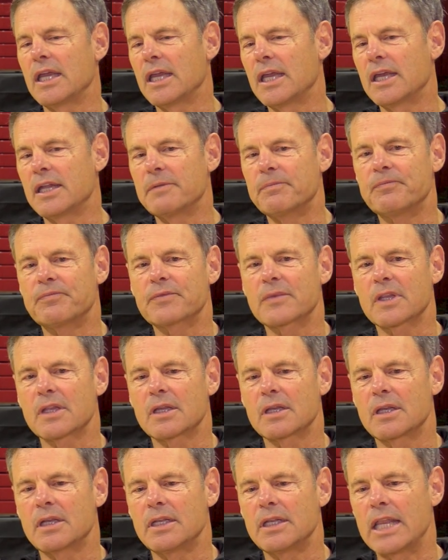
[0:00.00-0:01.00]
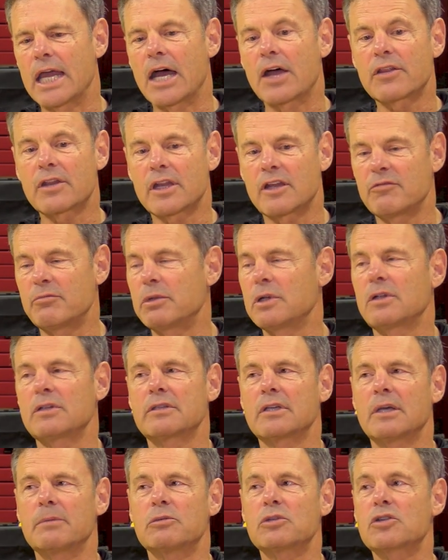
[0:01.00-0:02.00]
And now that I've
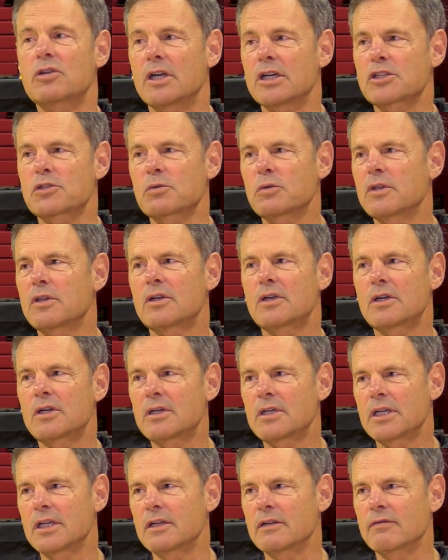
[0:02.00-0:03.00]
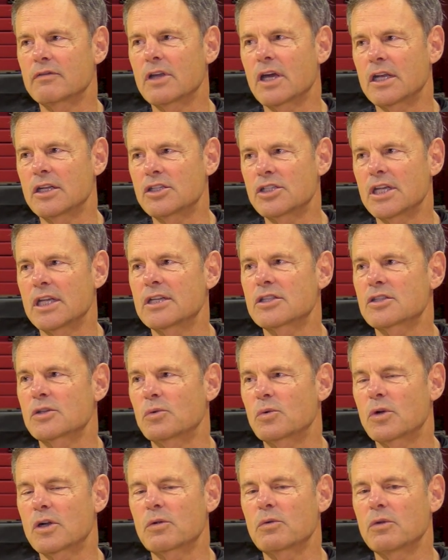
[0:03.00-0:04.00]
built up trust with her and I've got a chance to
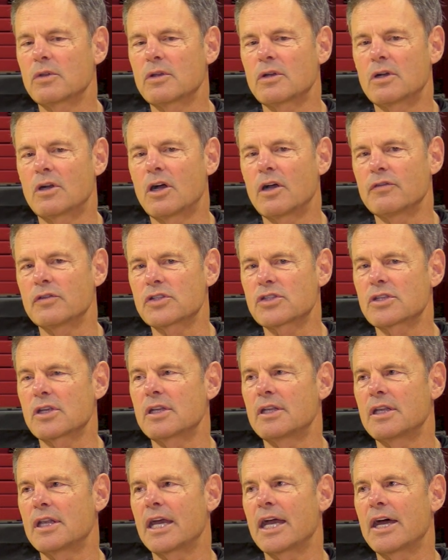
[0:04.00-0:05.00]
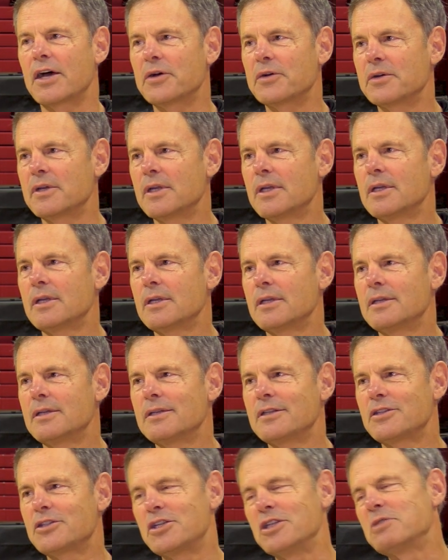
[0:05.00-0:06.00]
work with her, all of a sudden now
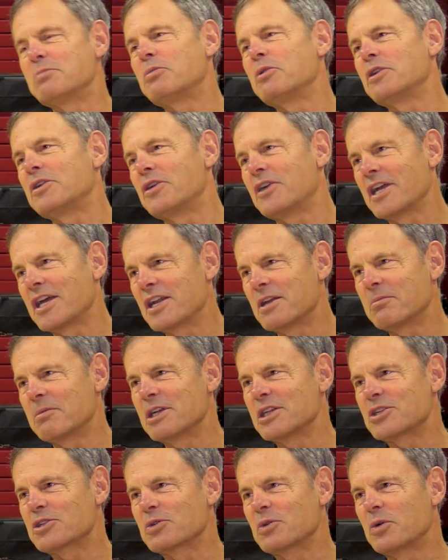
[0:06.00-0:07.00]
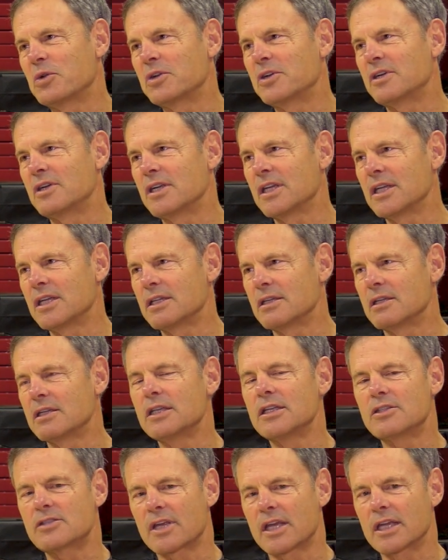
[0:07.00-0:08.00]
she's putting her head on my shoulder, and
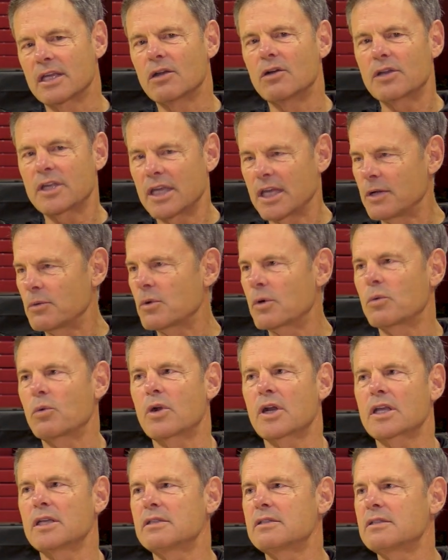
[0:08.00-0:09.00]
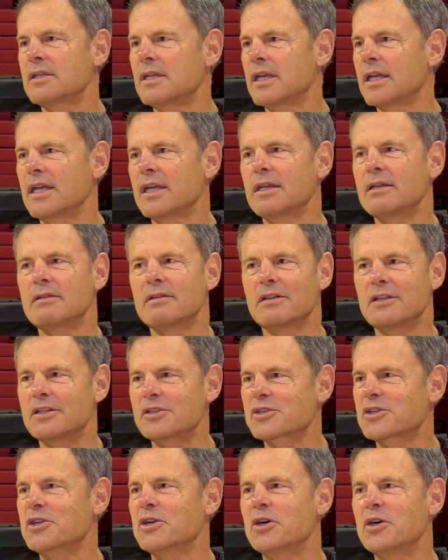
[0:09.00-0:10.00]
it's like, okay, we're working today,
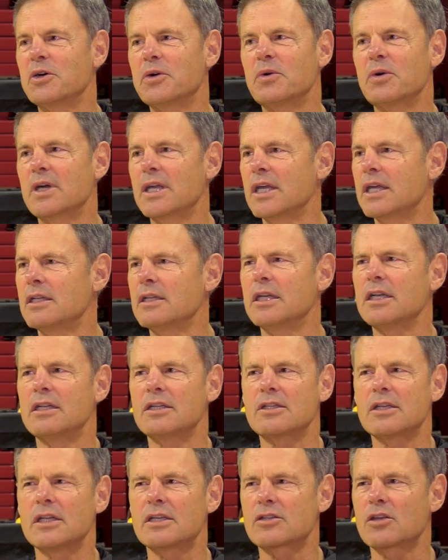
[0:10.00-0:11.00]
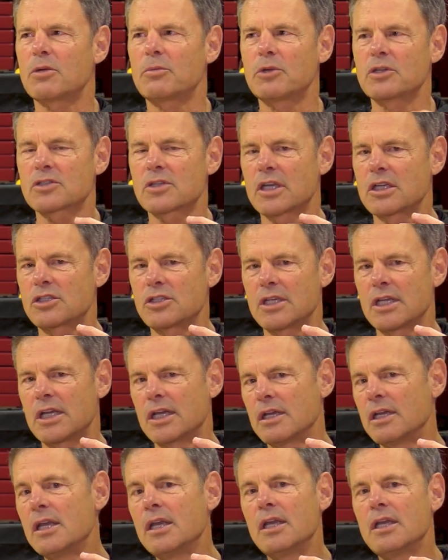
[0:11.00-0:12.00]
let's go. And it's almost like she
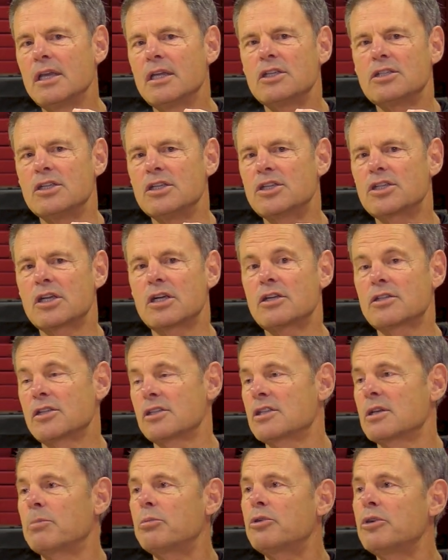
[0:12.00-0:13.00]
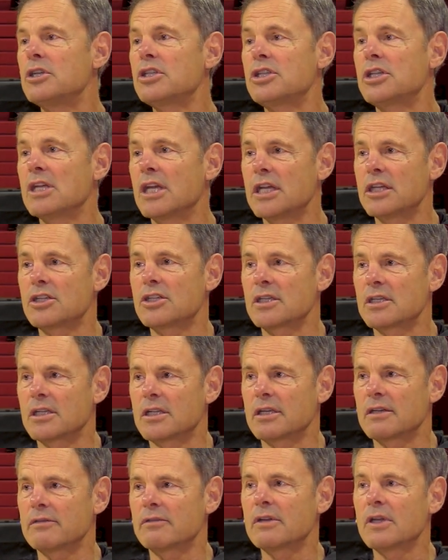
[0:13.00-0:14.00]
shares this appreciation
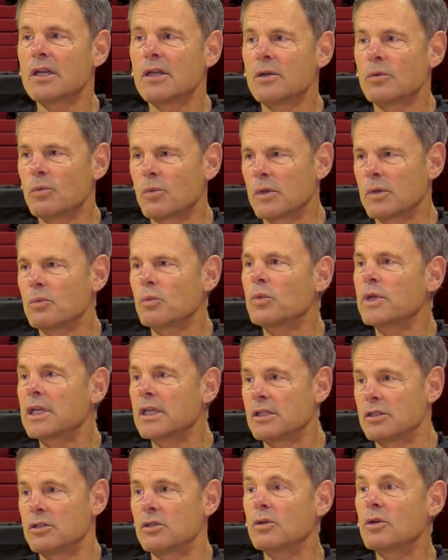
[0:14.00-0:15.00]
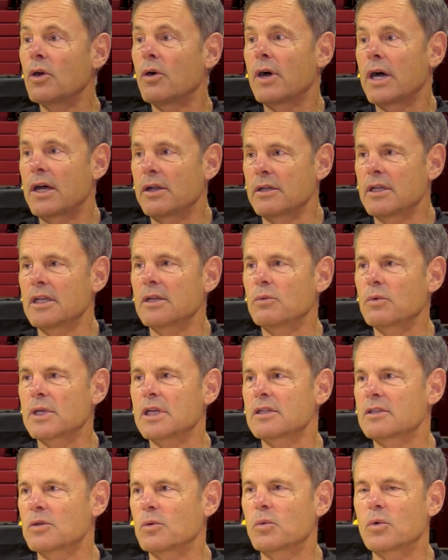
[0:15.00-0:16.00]
of when we do go out and we
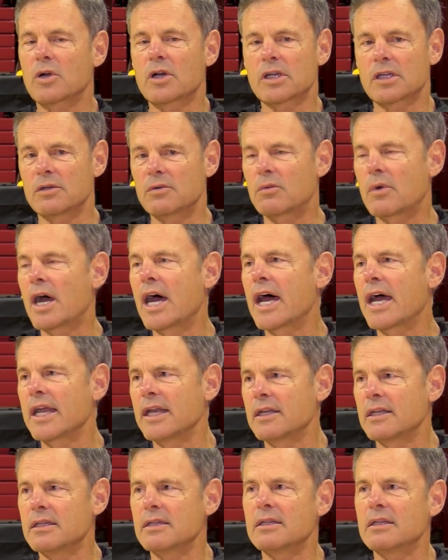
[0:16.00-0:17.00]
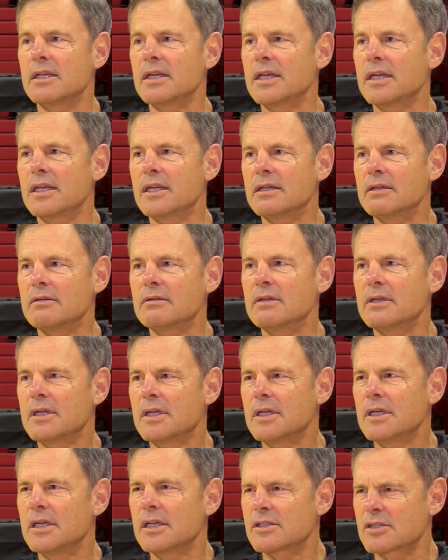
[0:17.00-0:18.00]
get to work and ride, and
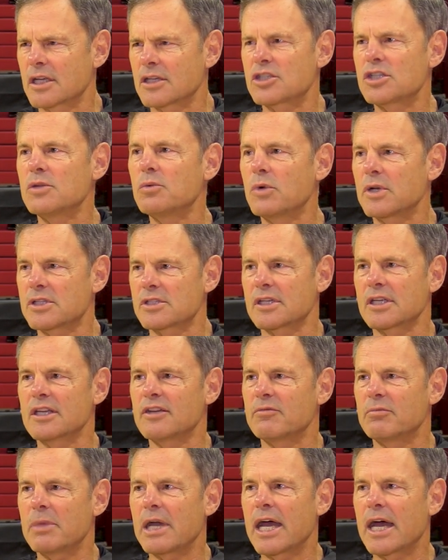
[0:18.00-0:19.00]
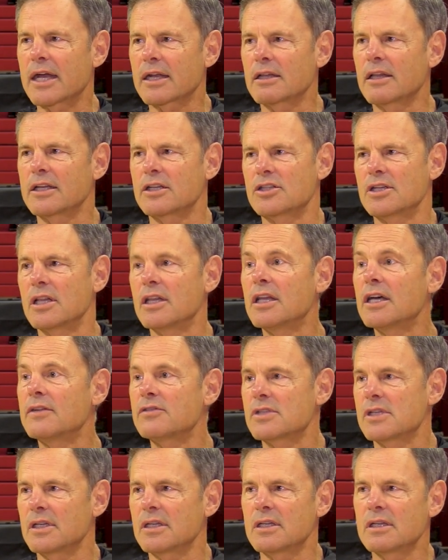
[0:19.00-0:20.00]
it's like she wants to give back, like she
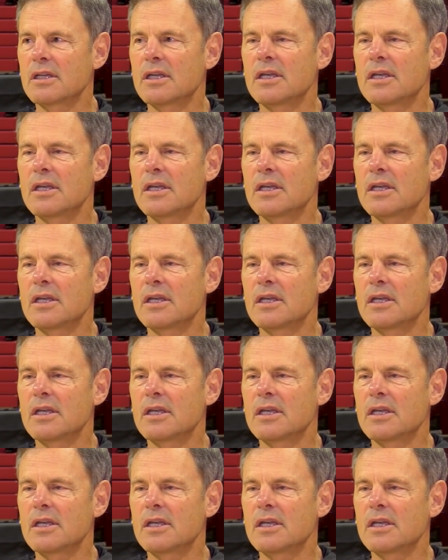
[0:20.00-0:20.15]
loves it.